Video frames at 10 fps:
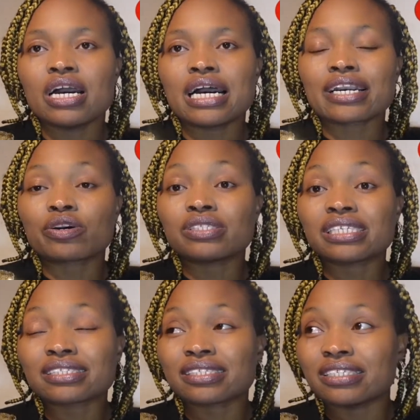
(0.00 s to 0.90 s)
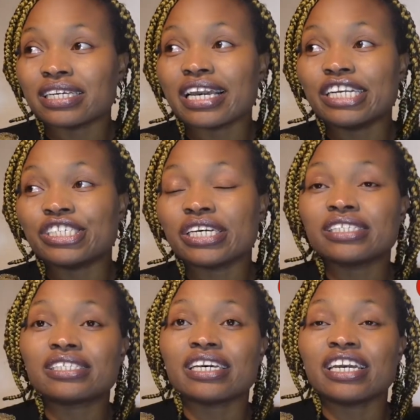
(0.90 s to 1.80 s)
I contacted the
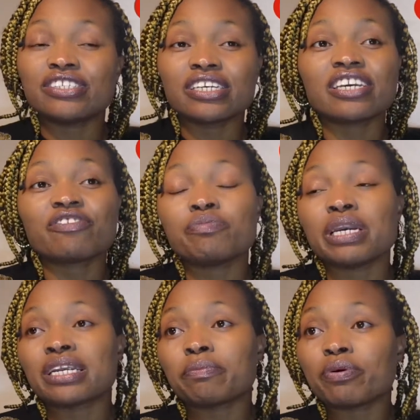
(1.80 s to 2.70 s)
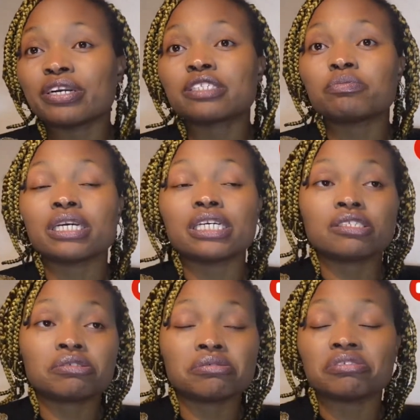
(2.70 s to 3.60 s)
agent. The agent gave me an
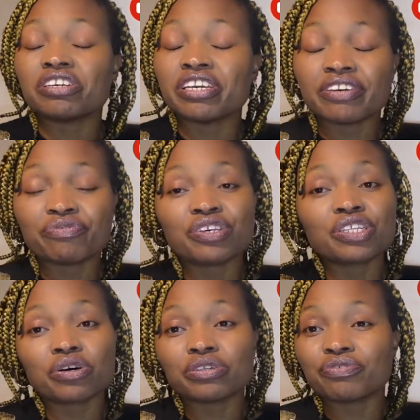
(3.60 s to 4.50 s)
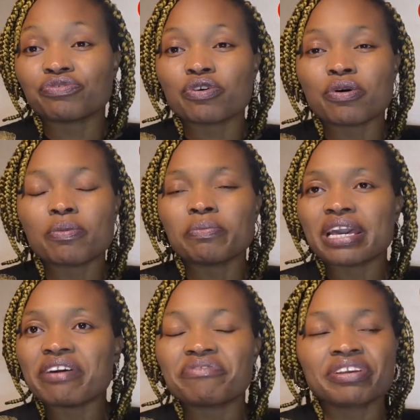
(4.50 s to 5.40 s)
appointment. He filled all the form,
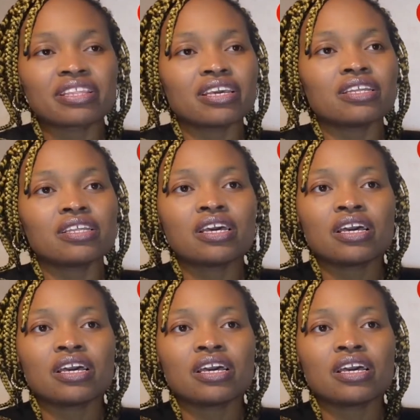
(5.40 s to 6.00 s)
everything.